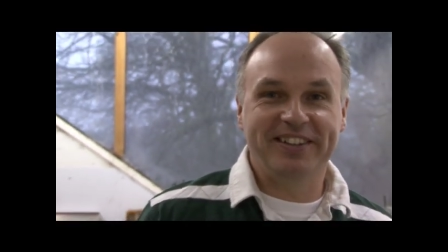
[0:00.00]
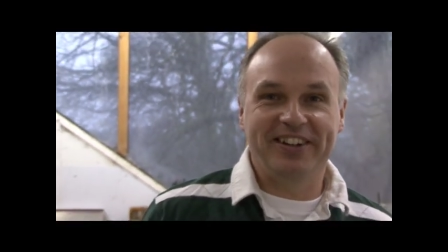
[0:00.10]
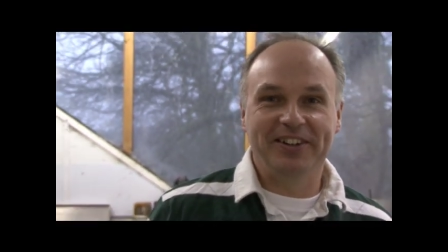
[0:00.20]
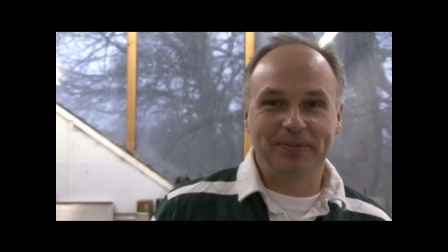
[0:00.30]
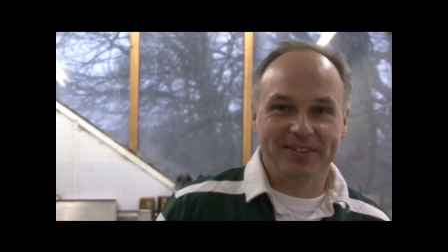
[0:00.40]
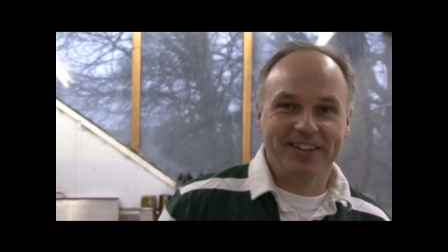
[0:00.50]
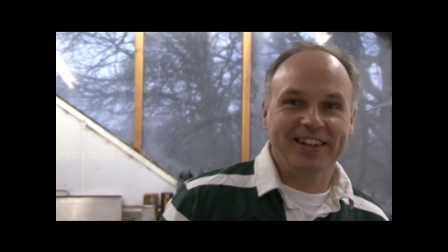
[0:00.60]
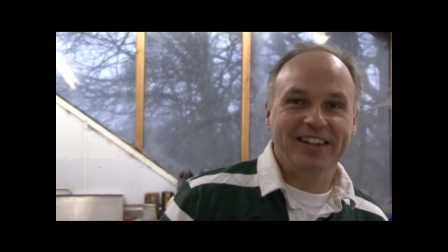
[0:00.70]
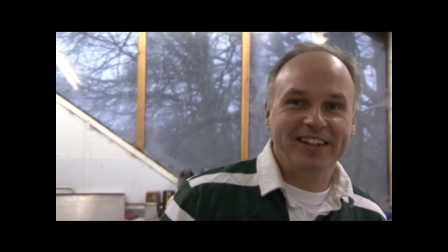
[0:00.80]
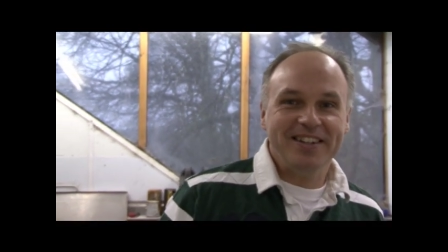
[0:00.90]
times.
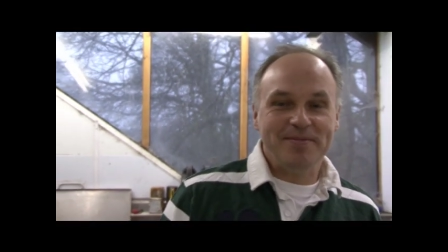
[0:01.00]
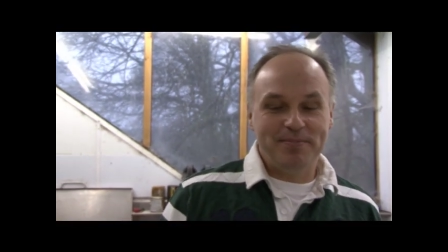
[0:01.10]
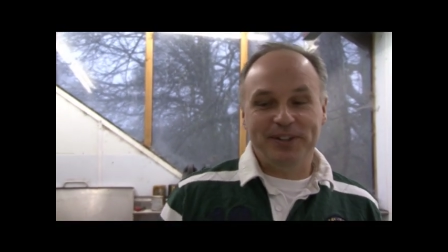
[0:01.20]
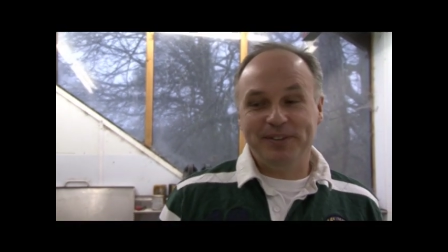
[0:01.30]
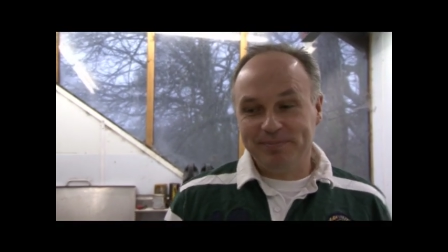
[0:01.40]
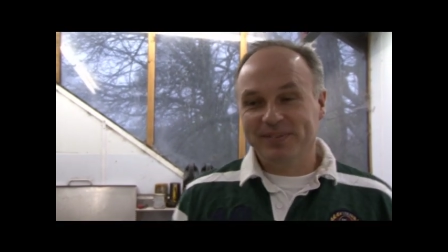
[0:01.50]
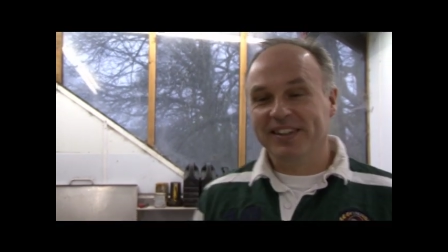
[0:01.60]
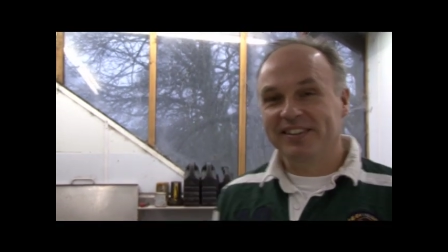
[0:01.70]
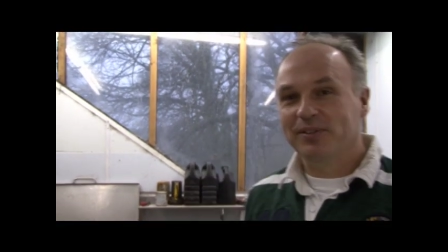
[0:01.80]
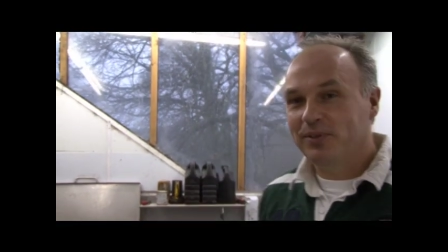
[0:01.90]
But
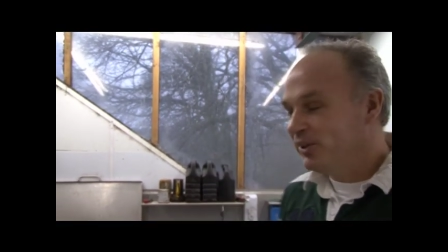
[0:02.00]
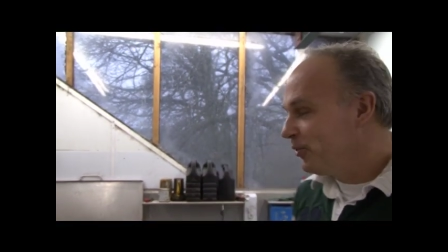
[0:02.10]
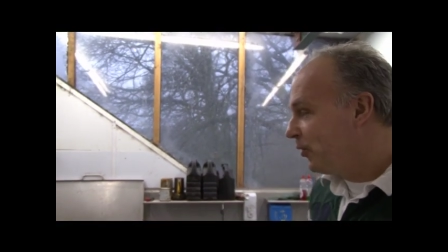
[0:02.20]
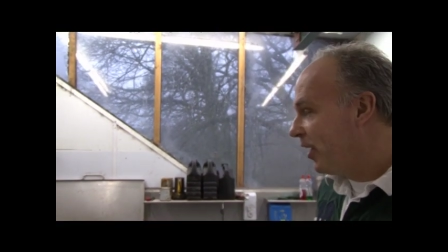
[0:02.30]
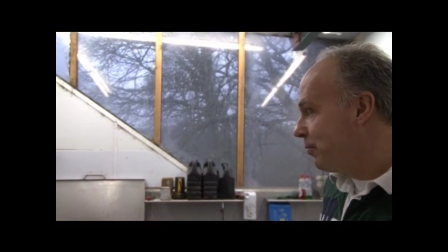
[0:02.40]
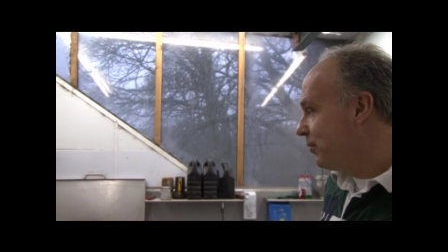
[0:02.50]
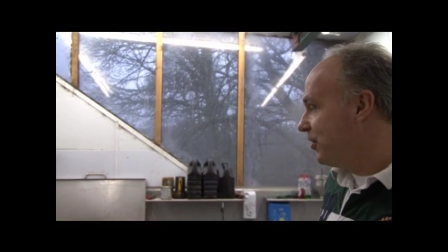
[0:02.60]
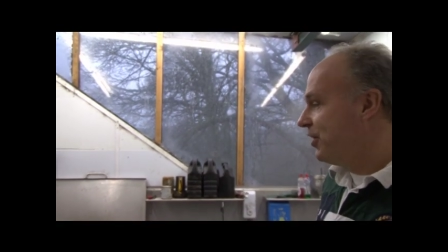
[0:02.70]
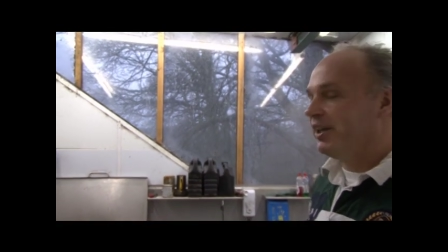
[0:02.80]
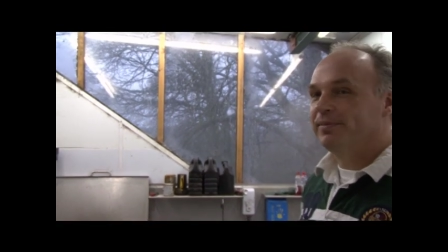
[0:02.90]
this is where it all happens
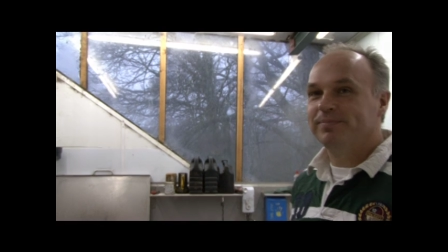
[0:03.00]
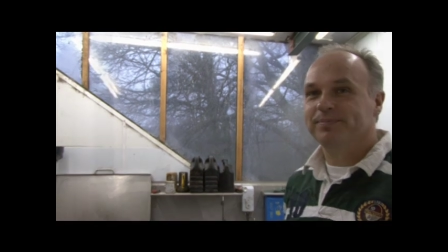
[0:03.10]
in here.